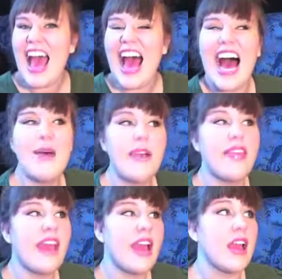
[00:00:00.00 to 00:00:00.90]
um,
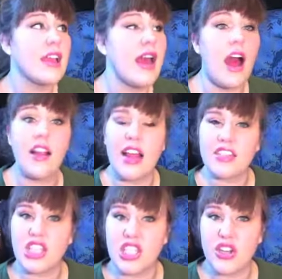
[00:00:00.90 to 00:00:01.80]
and then I'll
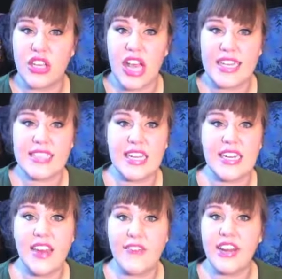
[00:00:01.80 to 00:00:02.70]
actually show you guys in
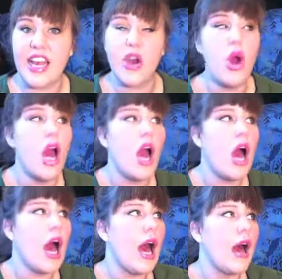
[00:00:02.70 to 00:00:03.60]
another video
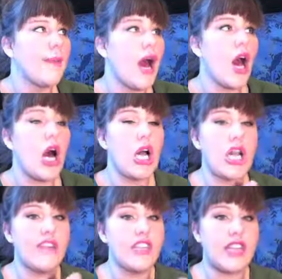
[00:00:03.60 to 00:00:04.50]
um,
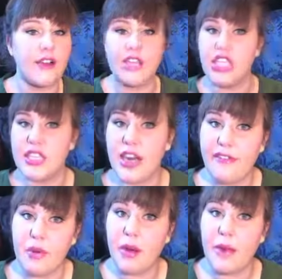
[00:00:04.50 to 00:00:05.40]
all of the decorations I
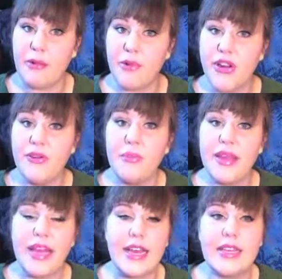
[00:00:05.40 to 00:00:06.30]
have around my room
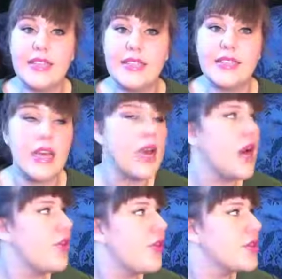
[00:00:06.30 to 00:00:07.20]
because
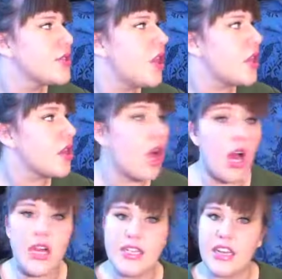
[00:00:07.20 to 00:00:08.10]
there's not a
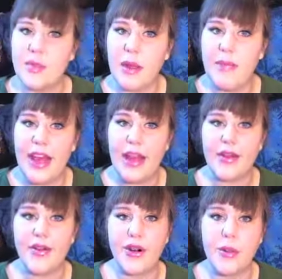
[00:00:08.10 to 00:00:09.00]
lot near my
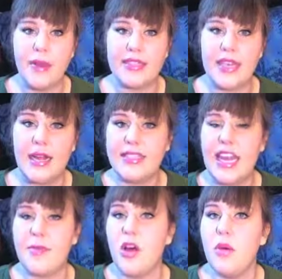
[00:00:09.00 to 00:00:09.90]
bed or bedside
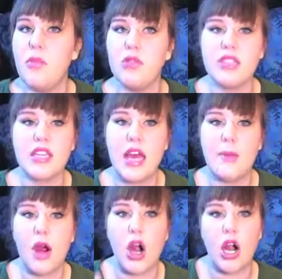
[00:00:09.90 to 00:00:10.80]
table. Most of
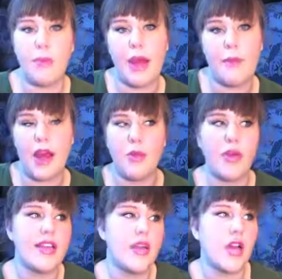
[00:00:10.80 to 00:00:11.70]
them are by my
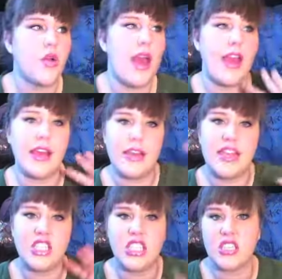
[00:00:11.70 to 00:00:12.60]
window and
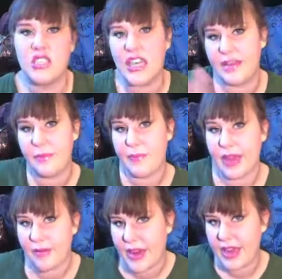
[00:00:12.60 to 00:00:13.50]
kitchen type
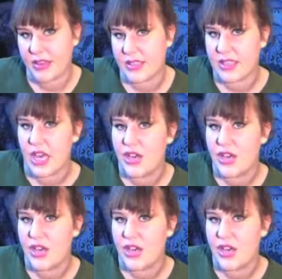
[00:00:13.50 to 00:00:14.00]
areas.